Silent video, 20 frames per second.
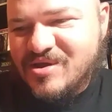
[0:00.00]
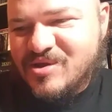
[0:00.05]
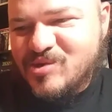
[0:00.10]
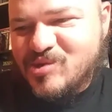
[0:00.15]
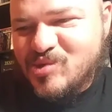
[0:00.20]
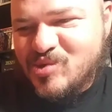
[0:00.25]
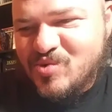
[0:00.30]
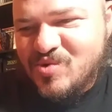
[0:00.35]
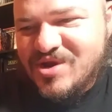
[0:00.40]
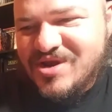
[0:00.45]

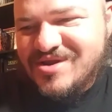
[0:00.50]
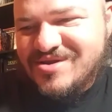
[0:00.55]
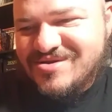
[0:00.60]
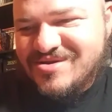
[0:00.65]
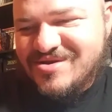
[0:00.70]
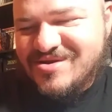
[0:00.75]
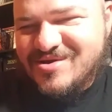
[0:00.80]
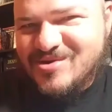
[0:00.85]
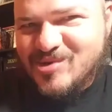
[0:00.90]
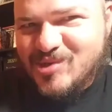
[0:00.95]

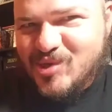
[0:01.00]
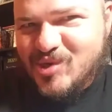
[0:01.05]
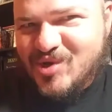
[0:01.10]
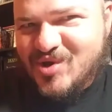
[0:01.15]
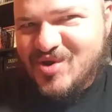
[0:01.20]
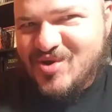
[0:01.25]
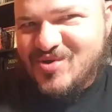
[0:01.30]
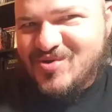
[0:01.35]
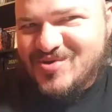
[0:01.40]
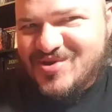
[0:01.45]
Jurassic
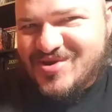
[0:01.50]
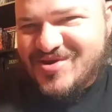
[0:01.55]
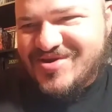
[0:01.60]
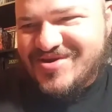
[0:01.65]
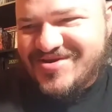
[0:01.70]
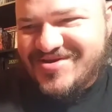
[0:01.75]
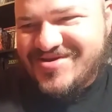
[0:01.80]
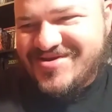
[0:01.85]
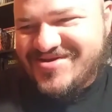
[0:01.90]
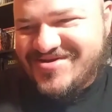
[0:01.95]

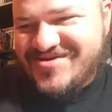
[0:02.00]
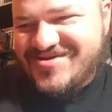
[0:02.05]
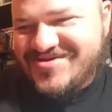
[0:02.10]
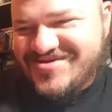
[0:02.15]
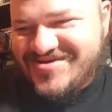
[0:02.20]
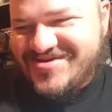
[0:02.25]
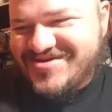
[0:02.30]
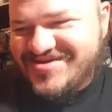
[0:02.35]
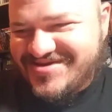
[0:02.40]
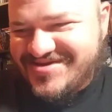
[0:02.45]
jacuzzi.
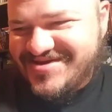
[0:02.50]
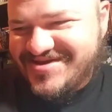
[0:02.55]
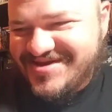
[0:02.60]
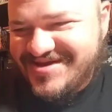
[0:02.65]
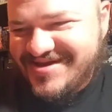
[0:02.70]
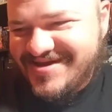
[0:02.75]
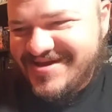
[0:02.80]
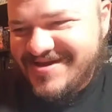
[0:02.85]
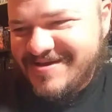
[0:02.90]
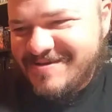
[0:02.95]

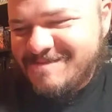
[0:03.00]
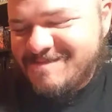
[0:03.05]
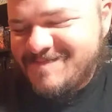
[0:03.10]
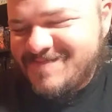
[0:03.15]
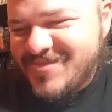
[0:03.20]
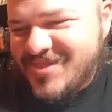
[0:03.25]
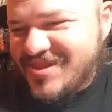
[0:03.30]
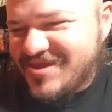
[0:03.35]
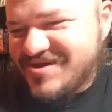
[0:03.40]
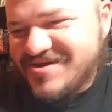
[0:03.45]

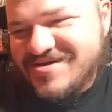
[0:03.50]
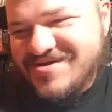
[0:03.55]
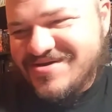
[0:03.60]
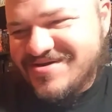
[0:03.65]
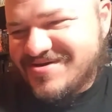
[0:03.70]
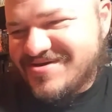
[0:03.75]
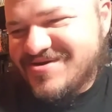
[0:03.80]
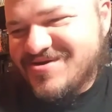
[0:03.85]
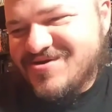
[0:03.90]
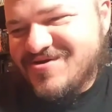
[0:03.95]

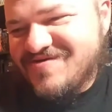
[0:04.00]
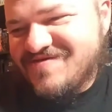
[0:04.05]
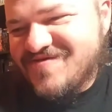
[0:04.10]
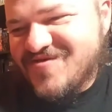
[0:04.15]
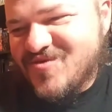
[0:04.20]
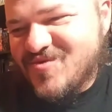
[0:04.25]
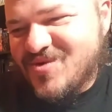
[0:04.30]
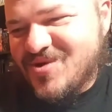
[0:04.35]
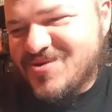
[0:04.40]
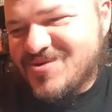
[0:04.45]

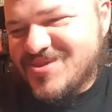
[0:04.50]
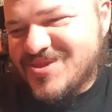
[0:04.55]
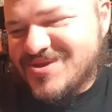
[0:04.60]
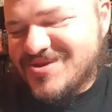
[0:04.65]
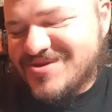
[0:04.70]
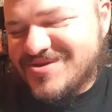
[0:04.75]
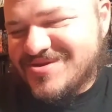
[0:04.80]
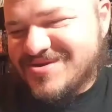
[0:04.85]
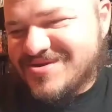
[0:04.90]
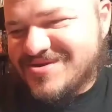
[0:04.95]
Whoever wrote
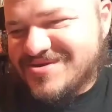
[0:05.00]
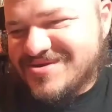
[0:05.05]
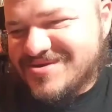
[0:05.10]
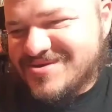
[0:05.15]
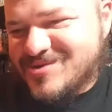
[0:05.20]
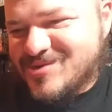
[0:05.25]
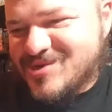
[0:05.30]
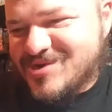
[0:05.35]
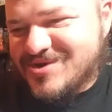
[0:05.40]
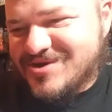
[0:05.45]
this is
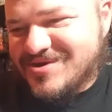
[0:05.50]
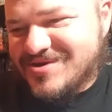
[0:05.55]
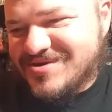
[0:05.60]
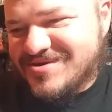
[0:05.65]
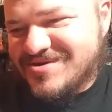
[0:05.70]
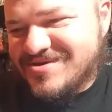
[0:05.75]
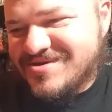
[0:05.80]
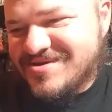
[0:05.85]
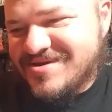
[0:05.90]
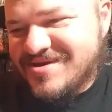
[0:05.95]
a
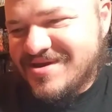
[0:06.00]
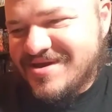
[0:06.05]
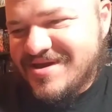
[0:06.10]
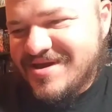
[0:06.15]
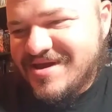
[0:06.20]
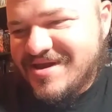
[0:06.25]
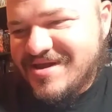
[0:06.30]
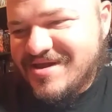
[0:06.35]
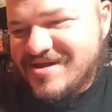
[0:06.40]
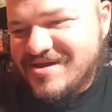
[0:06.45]
genius.
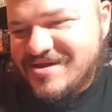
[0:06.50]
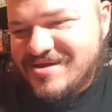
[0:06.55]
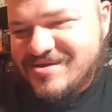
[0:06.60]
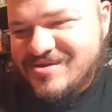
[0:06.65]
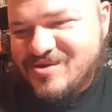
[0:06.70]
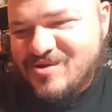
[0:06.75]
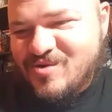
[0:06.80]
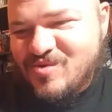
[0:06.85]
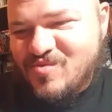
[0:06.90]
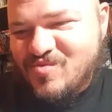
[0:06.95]

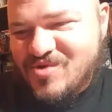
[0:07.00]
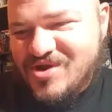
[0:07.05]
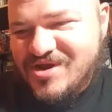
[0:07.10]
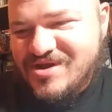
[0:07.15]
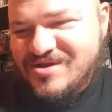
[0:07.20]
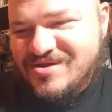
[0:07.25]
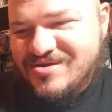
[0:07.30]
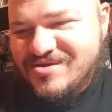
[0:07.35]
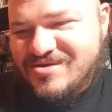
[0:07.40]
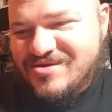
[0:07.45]
It's a
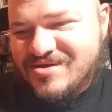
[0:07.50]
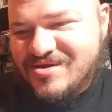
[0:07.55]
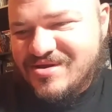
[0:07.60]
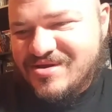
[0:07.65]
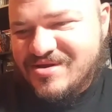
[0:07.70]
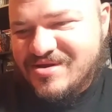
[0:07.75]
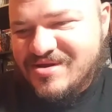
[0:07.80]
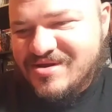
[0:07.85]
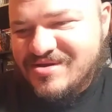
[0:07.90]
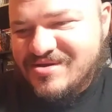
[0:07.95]
race
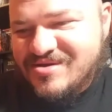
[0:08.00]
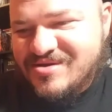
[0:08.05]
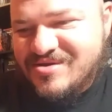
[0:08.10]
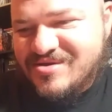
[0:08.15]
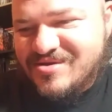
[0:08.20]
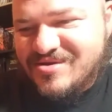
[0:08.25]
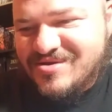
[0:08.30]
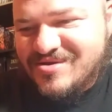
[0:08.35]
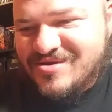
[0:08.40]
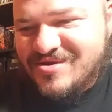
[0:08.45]
against
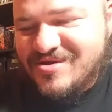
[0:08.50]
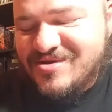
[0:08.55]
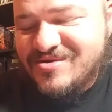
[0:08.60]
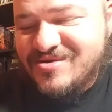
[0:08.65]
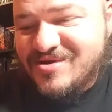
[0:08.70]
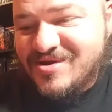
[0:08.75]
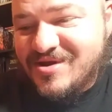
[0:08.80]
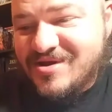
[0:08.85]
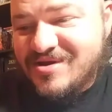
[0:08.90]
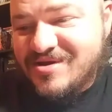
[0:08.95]
the
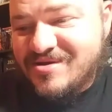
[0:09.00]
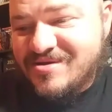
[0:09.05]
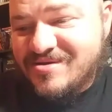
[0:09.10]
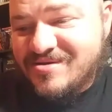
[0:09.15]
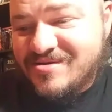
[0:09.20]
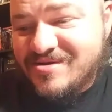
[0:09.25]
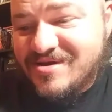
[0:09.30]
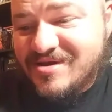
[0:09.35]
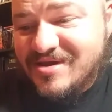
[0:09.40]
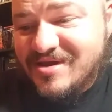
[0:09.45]

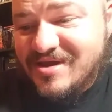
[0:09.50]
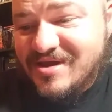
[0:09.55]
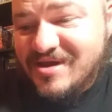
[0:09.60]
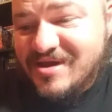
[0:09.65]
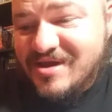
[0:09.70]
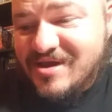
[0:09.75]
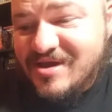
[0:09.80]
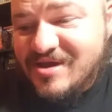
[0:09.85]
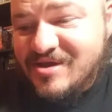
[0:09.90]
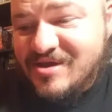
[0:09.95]
sundial
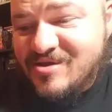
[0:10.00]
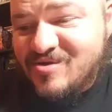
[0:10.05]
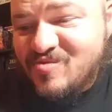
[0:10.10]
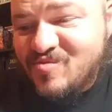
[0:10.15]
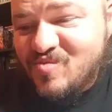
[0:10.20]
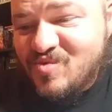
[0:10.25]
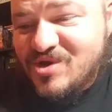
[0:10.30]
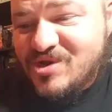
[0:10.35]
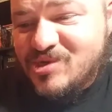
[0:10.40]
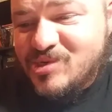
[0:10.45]

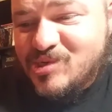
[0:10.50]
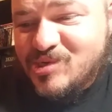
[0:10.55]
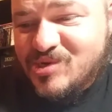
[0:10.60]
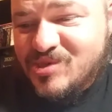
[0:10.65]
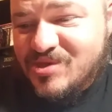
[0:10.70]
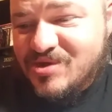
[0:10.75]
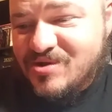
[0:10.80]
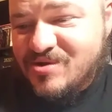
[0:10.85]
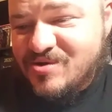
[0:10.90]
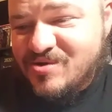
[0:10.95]
in which
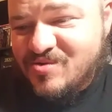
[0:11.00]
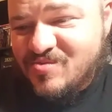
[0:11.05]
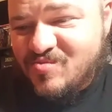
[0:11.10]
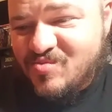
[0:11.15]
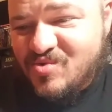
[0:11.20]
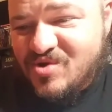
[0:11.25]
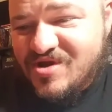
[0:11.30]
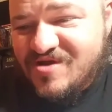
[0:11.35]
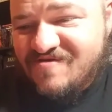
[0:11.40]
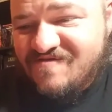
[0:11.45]
they're
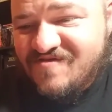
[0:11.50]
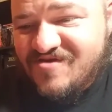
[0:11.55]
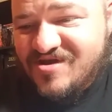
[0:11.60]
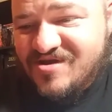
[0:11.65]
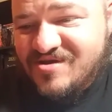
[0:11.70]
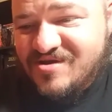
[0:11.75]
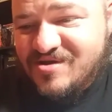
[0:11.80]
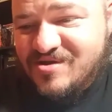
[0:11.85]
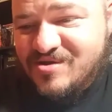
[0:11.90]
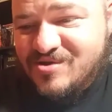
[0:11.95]

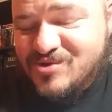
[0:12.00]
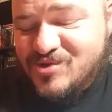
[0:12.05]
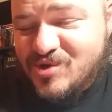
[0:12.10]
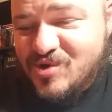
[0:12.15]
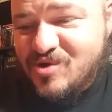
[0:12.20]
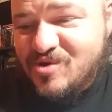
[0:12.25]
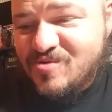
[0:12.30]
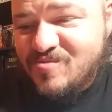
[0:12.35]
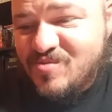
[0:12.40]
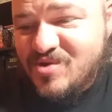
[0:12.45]
braving a
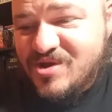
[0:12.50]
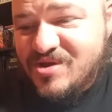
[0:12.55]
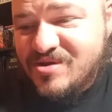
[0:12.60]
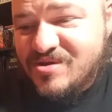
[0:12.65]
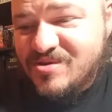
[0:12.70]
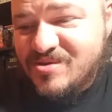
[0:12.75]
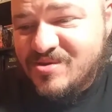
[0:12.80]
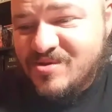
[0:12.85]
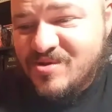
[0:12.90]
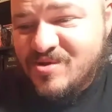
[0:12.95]
tar
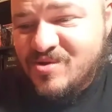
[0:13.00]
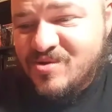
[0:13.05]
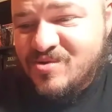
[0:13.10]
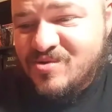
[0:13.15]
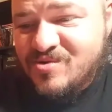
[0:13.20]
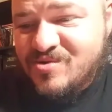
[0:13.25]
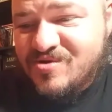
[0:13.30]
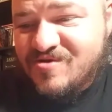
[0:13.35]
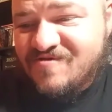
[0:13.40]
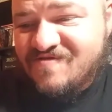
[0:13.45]
pit
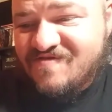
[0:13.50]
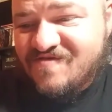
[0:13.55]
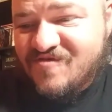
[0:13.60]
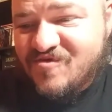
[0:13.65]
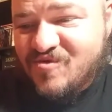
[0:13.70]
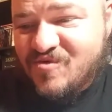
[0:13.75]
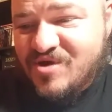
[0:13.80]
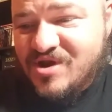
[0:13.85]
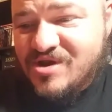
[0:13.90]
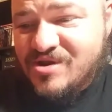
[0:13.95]
load of
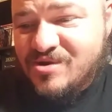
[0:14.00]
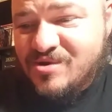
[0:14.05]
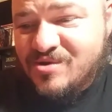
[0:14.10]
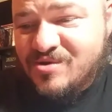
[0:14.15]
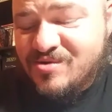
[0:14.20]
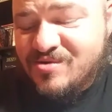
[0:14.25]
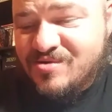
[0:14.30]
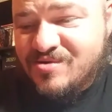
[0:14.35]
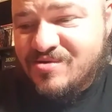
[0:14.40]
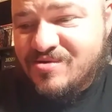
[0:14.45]

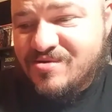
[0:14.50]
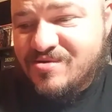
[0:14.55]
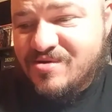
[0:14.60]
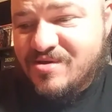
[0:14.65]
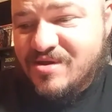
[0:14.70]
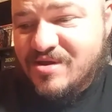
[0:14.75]
creatures,